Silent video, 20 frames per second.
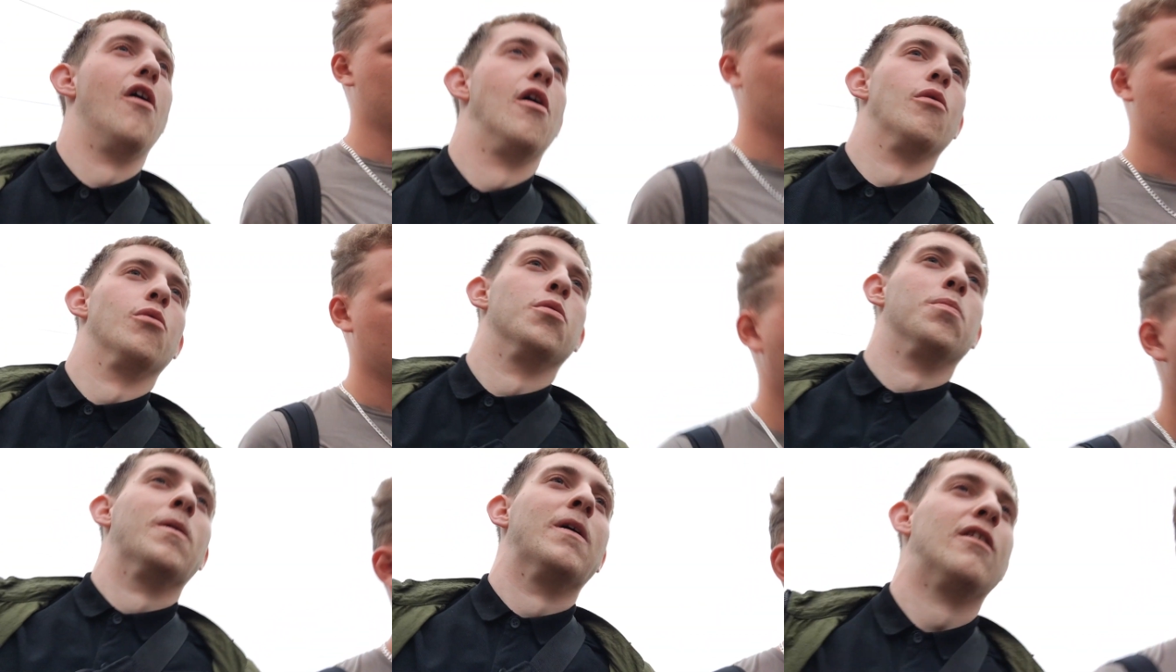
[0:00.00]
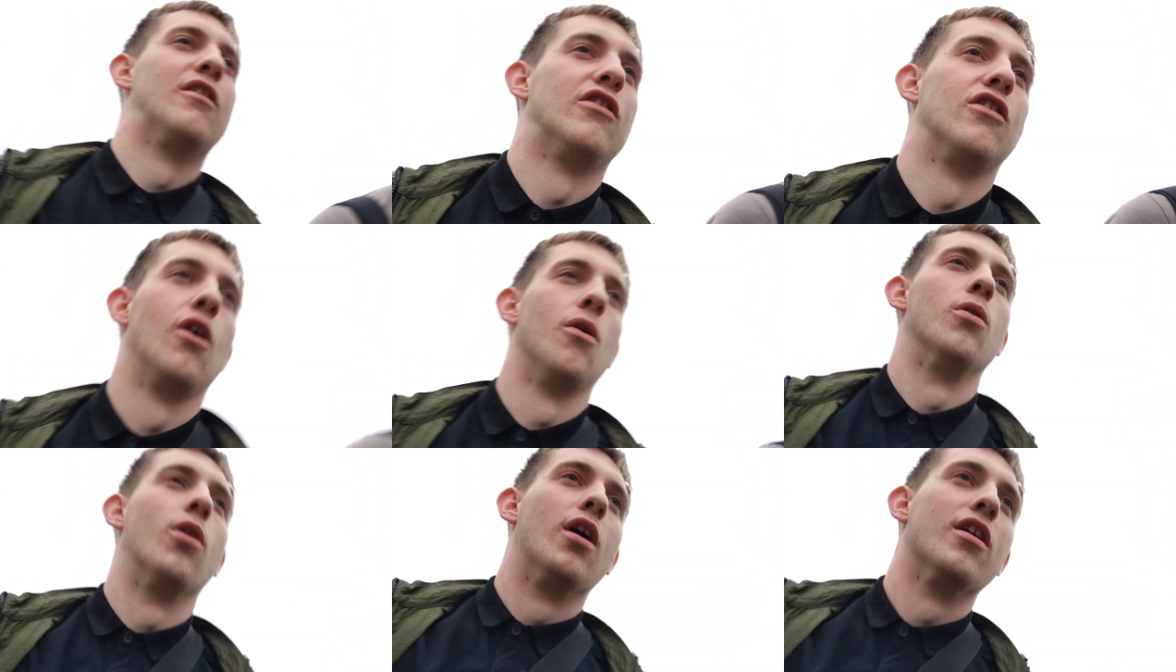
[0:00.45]
I would be
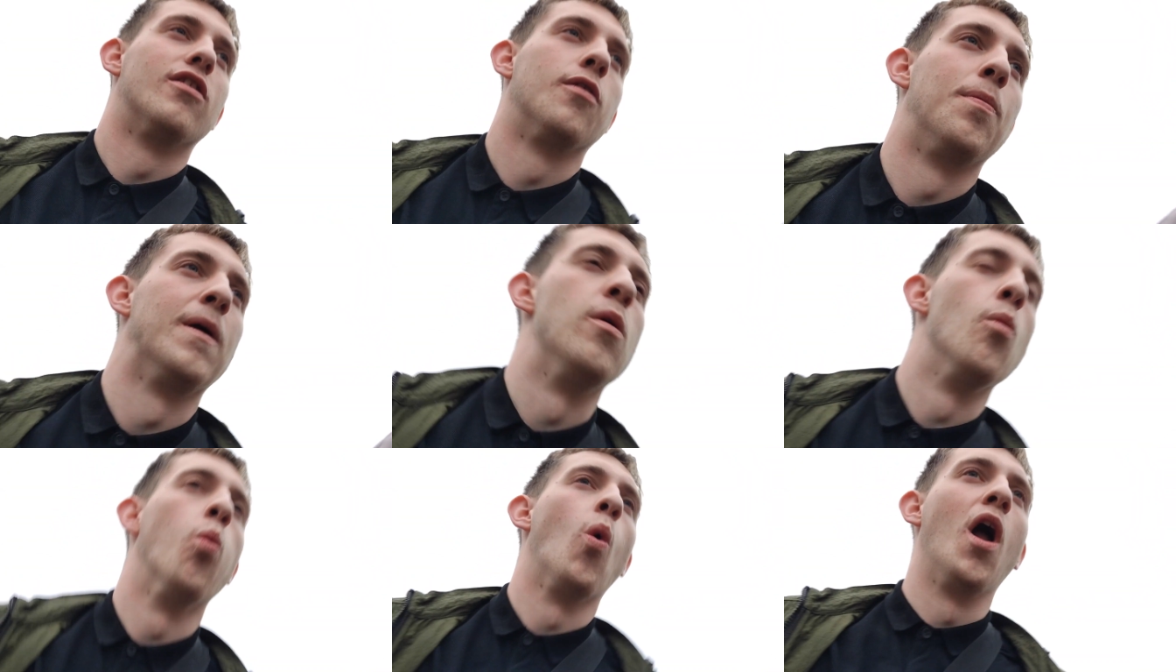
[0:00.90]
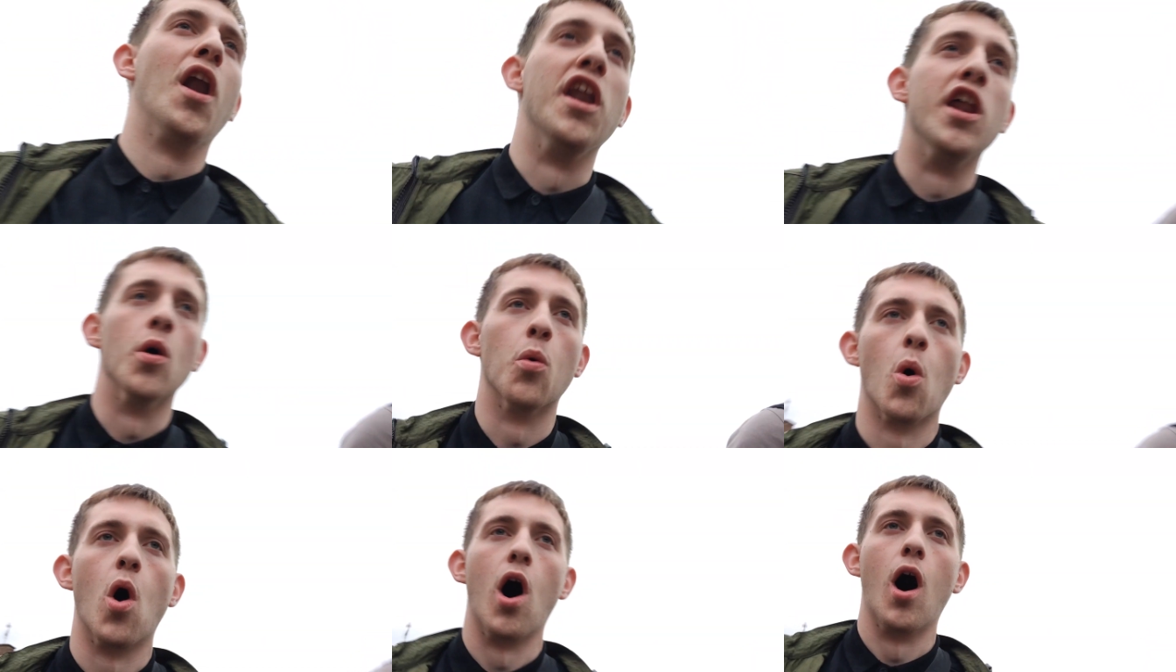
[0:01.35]
so. I like, would to be, one
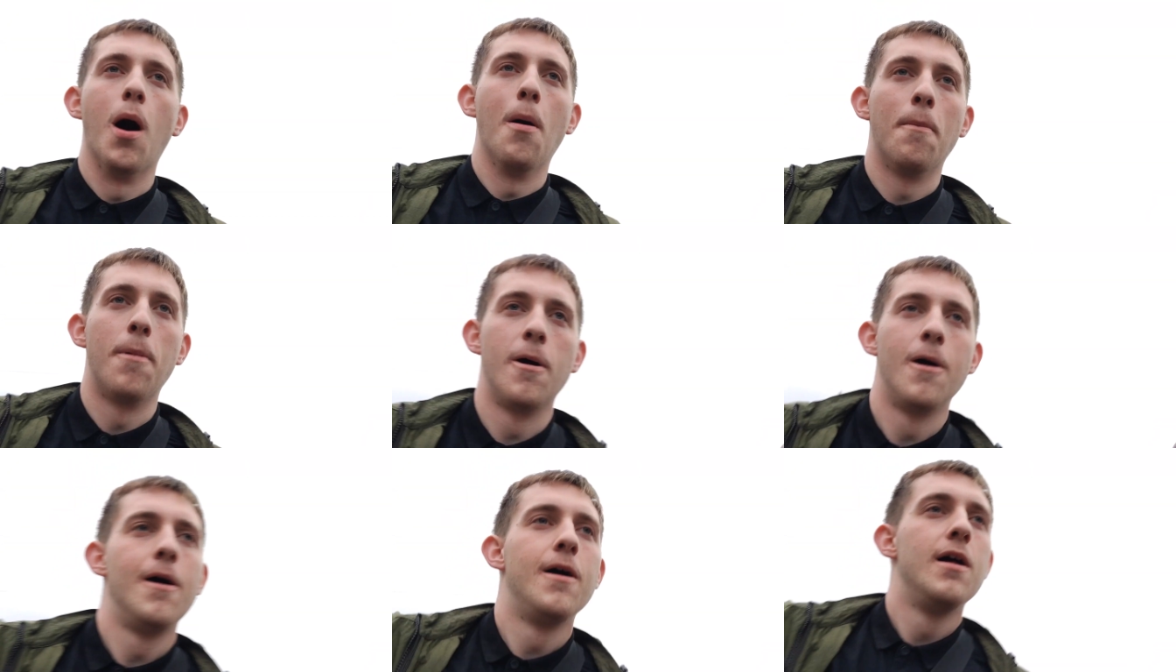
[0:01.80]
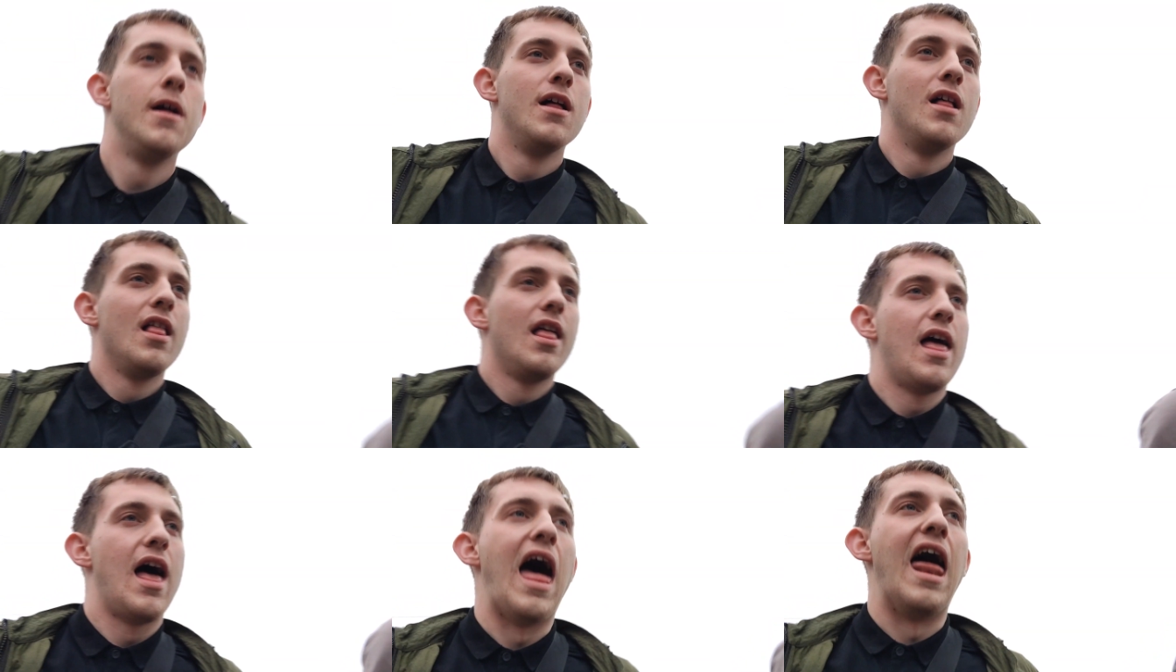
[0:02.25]
0 up
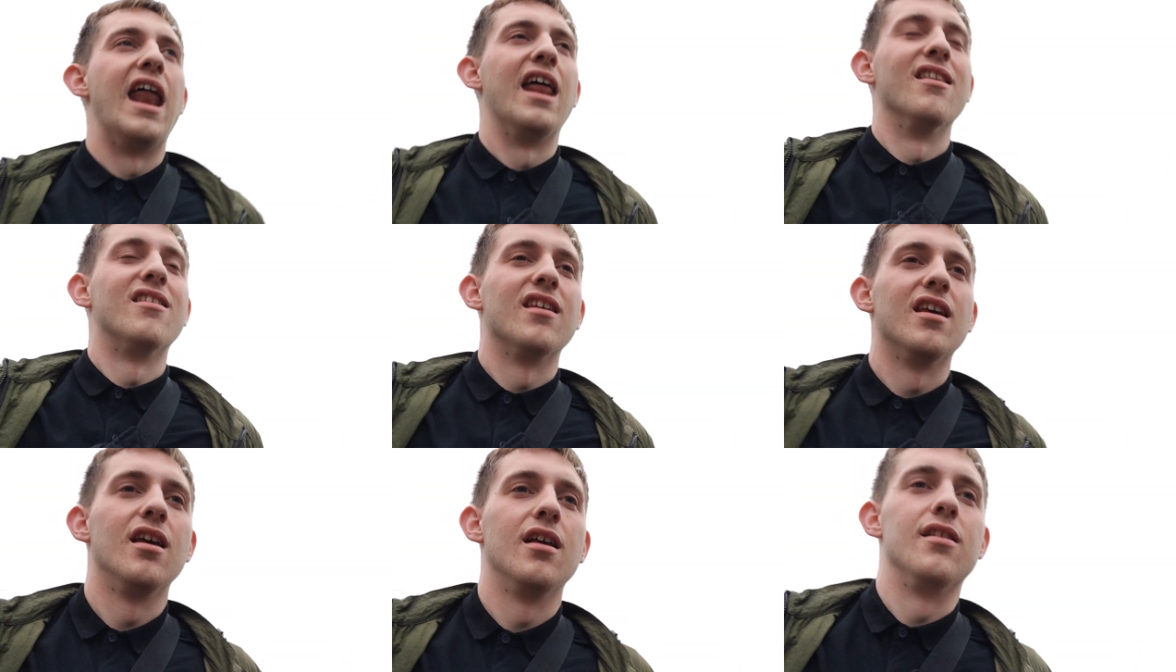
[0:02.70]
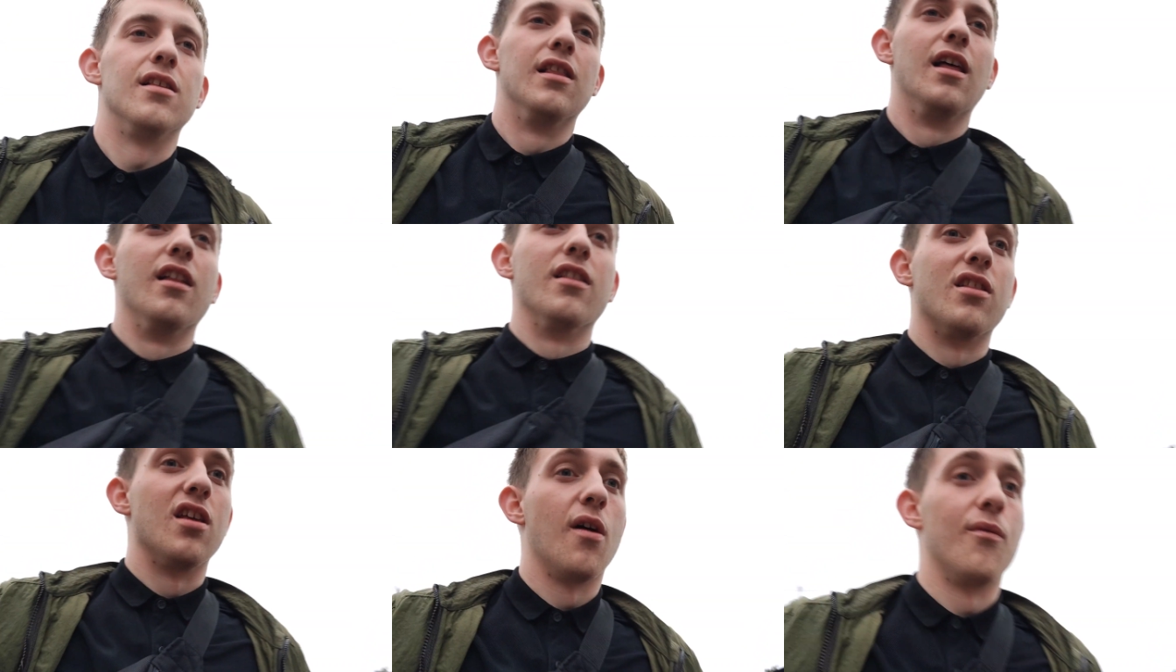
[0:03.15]
and
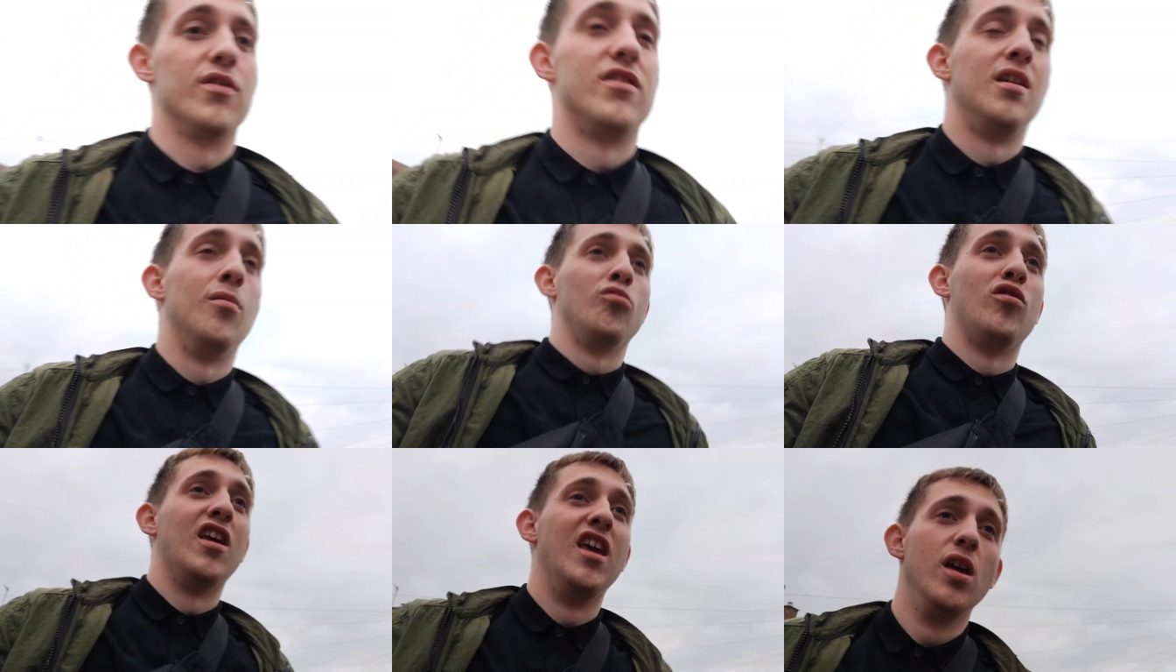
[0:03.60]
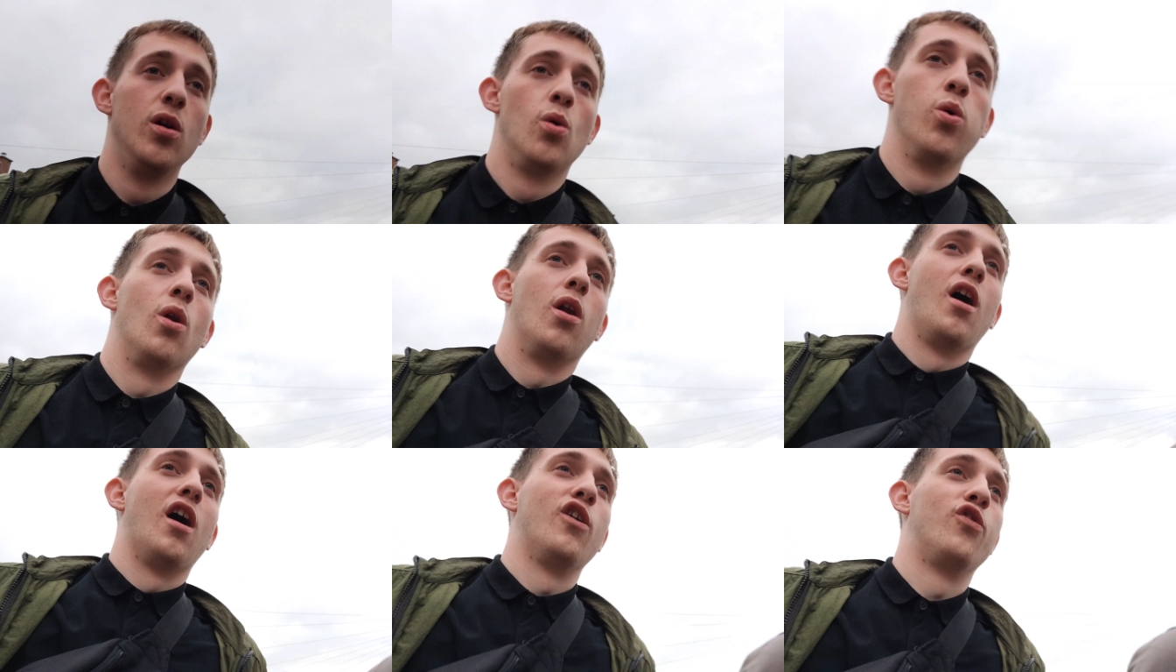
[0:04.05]
let the other team to
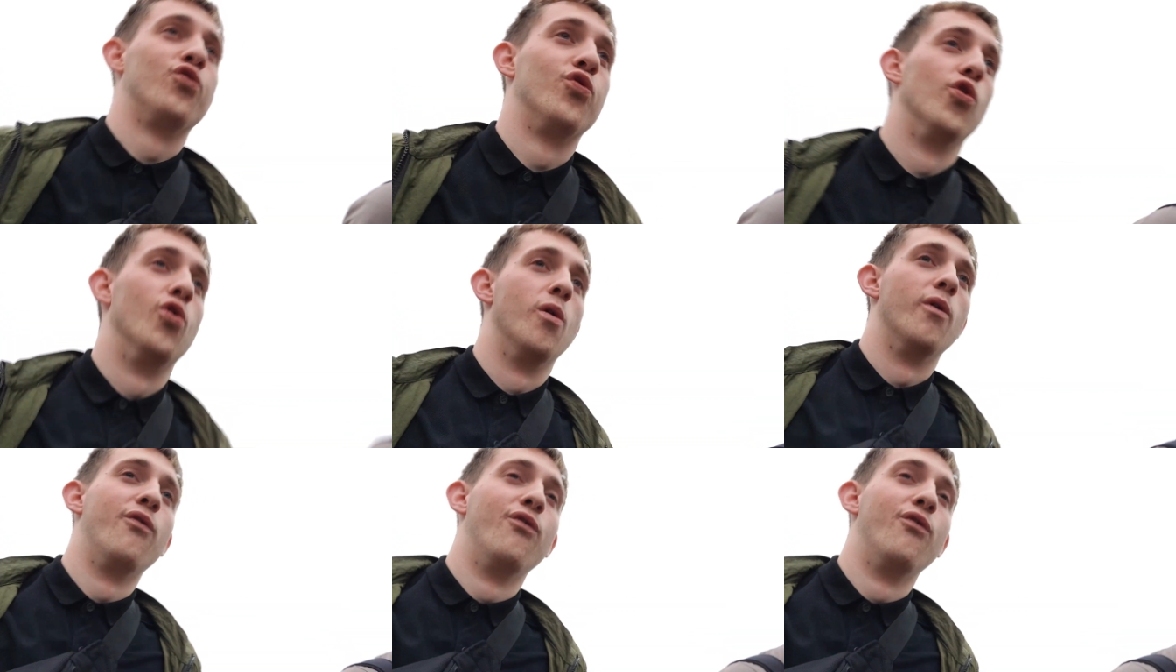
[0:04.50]
equalise through a